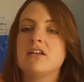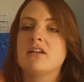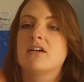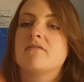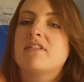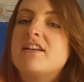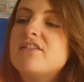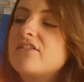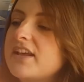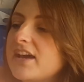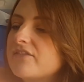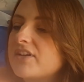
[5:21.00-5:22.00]
No, they're
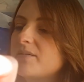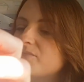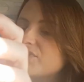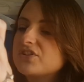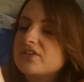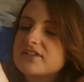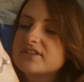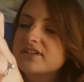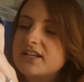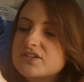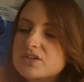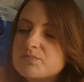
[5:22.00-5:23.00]
not out of camera shot,
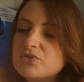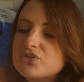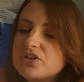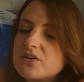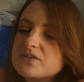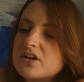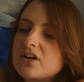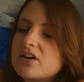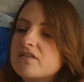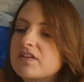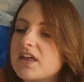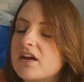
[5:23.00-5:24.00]
so let's just push those
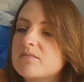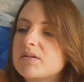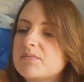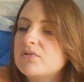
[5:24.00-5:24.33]
over there a bit